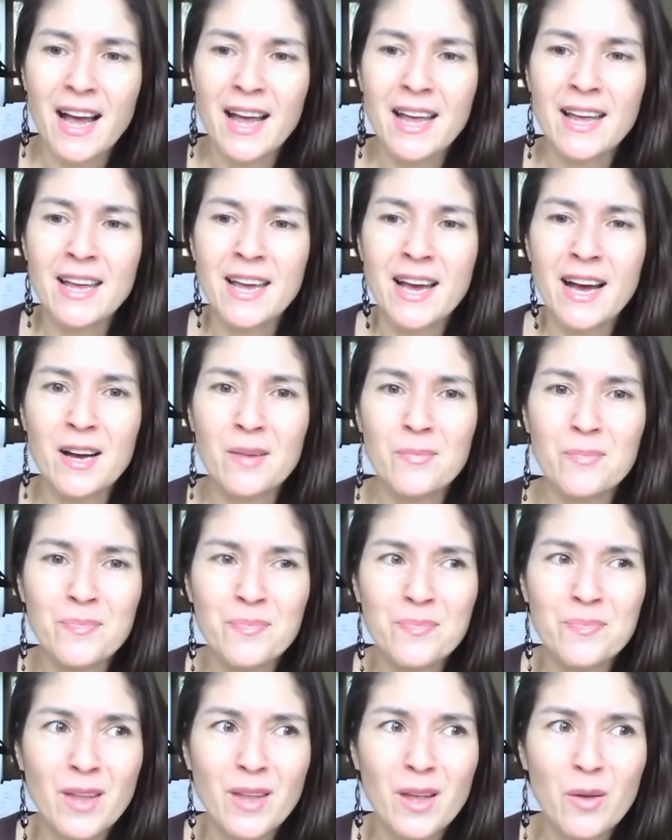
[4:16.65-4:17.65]

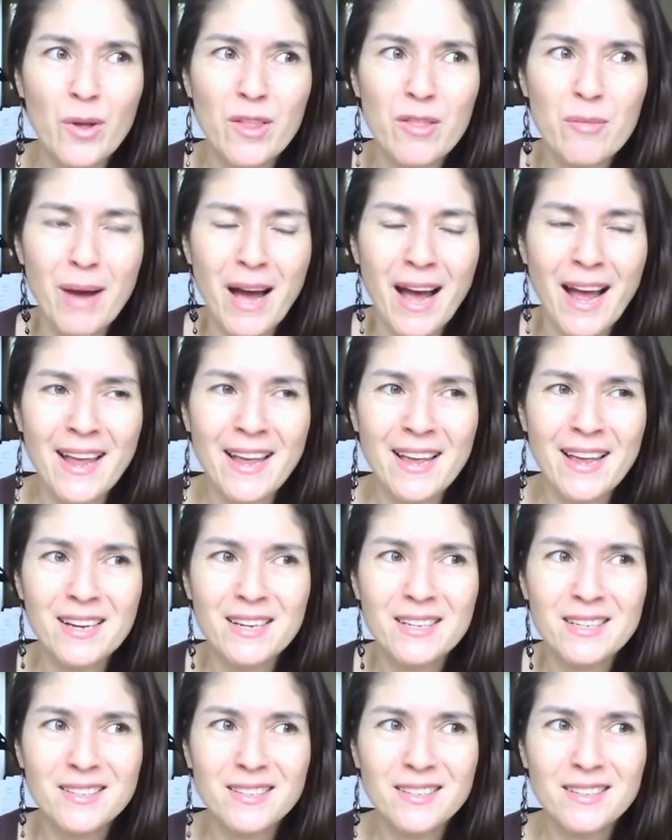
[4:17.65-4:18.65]
I, with
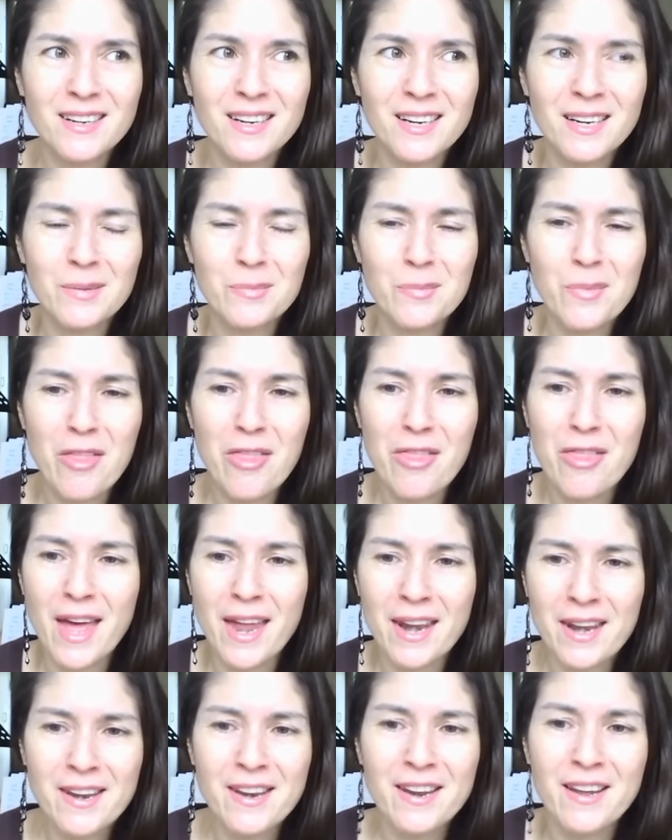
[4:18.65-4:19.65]
my
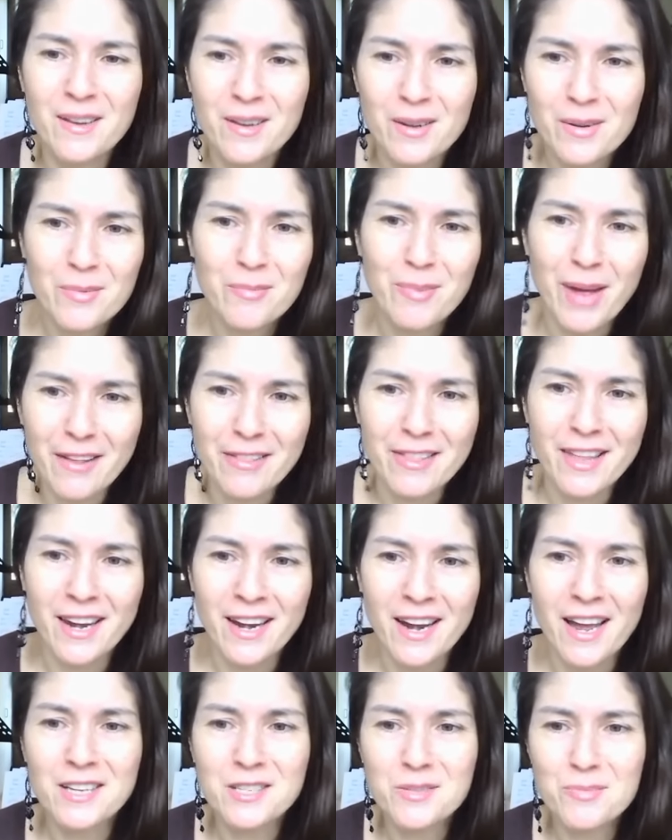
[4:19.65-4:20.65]

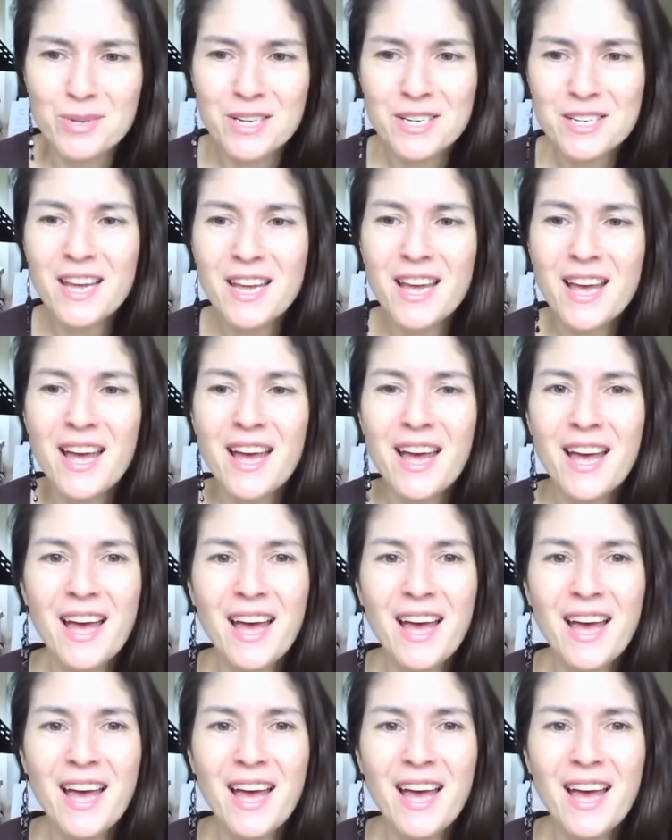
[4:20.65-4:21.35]
back then husband,